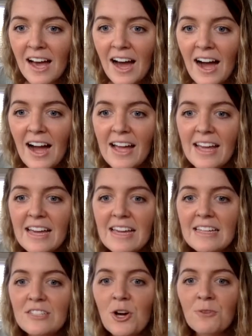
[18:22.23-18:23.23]

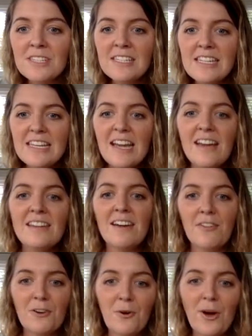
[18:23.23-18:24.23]
I don't see any
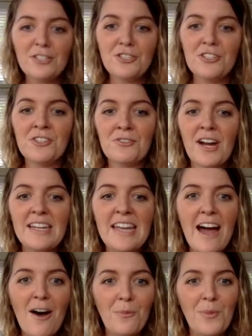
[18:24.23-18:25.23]
other questions right
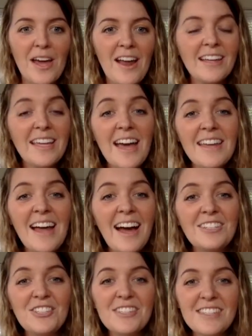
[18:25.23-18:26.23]
now, but again,
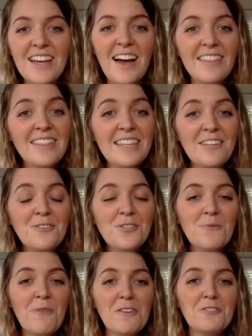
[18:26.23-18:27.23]
I just thank you
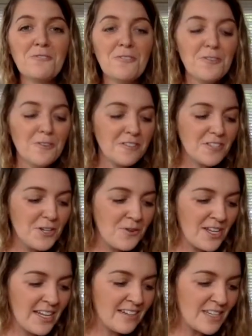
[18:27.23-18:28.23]
so much for
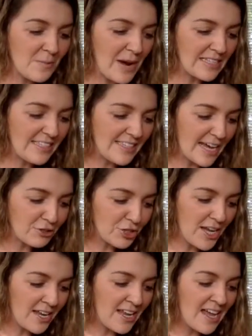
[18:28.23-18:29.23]
tuning into my
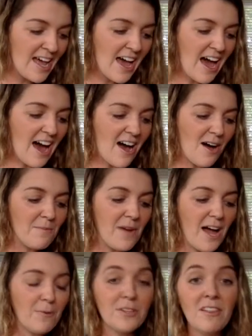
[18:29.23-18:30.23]
session.
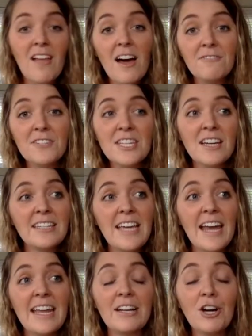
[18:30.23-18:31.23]
I would love to
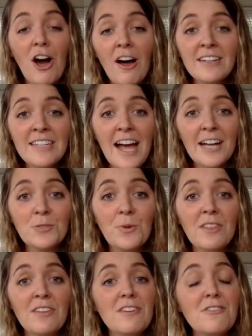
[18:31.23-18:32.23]
get in contact
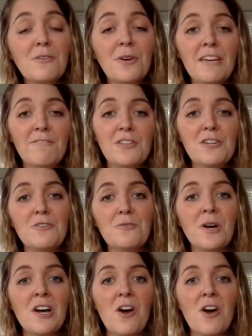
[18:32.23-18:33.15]
with you if you